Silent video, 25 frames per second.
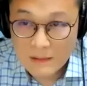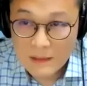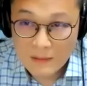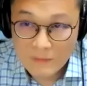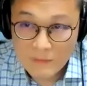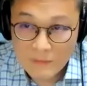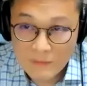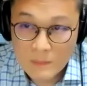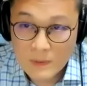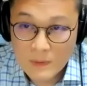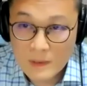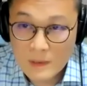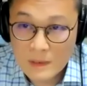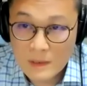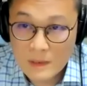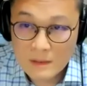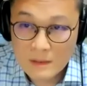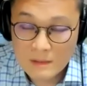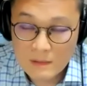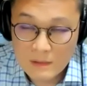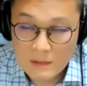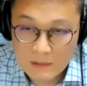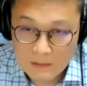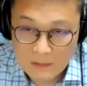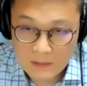everybody
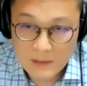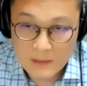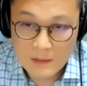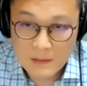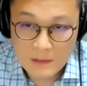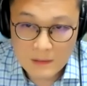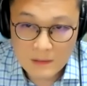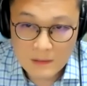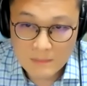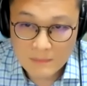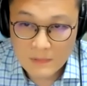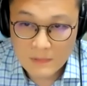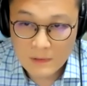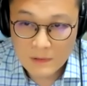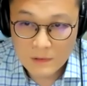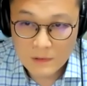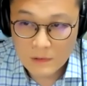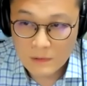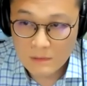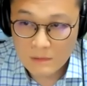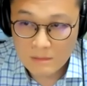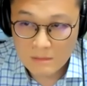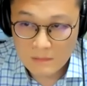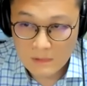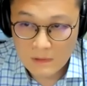here
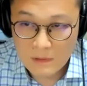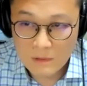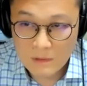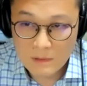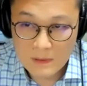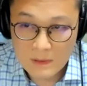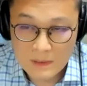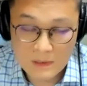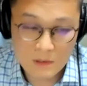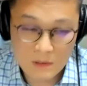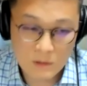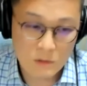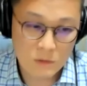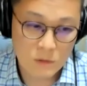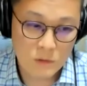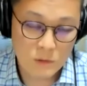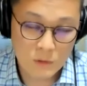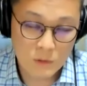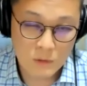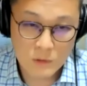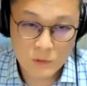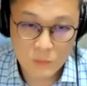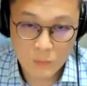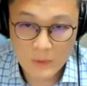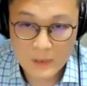should listen to
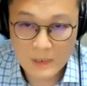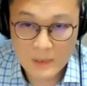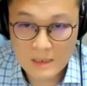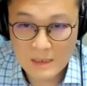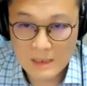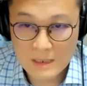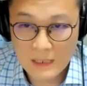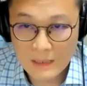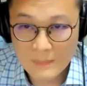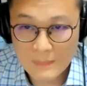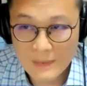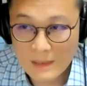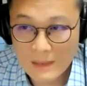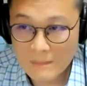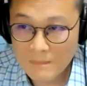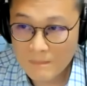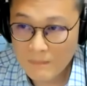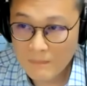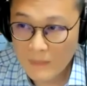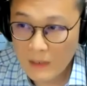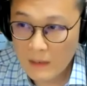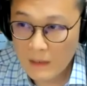those words. I mean,